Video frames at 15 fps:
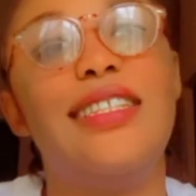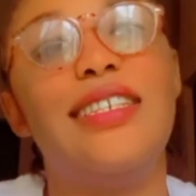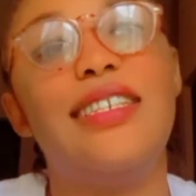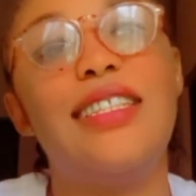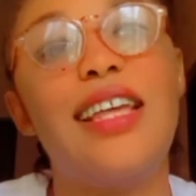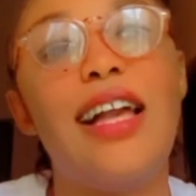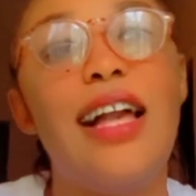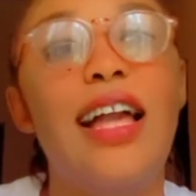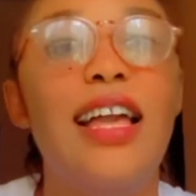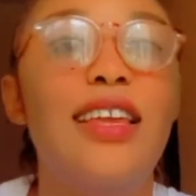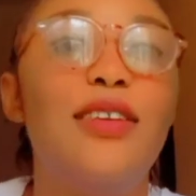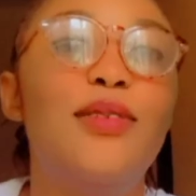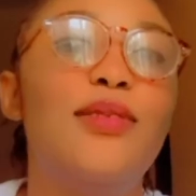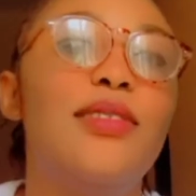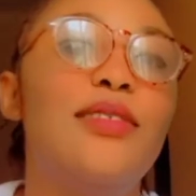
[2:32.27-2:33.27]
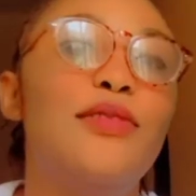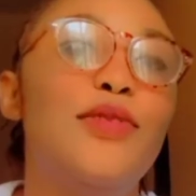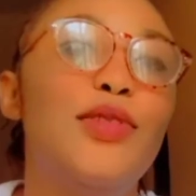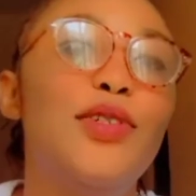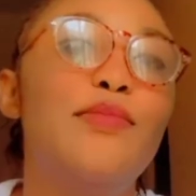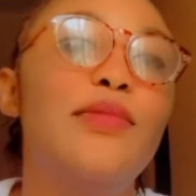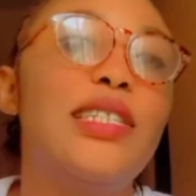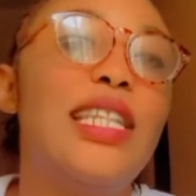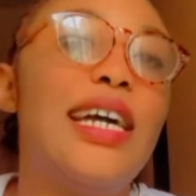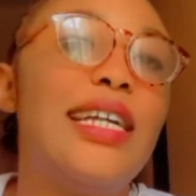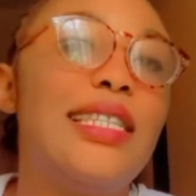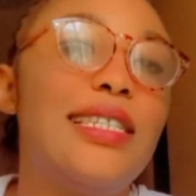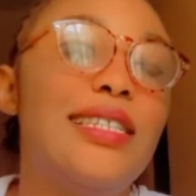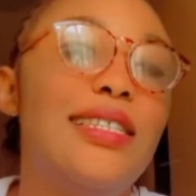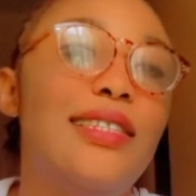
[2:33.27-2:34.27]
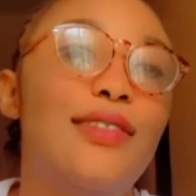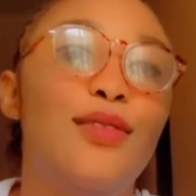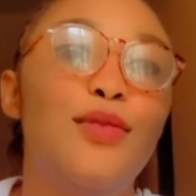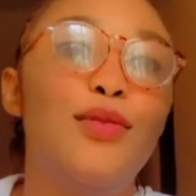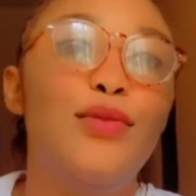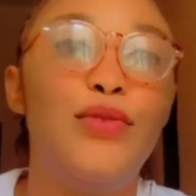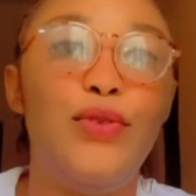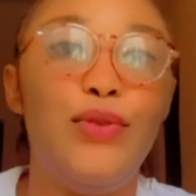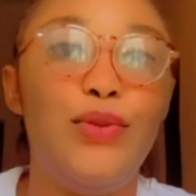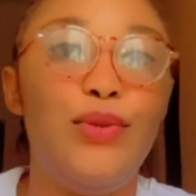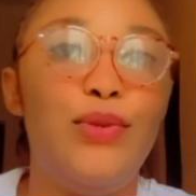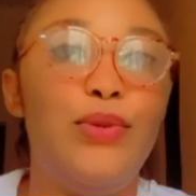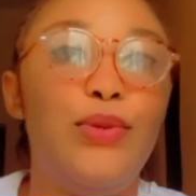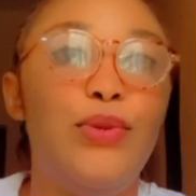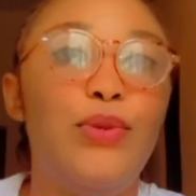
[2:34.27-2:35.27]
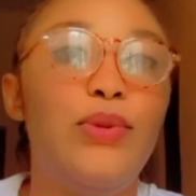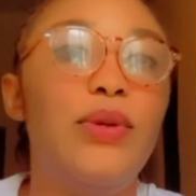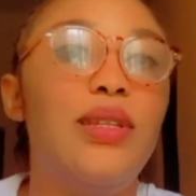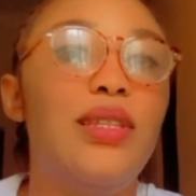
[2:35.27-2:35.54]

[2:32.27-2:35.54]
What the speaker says: Linda, you told me that it is good to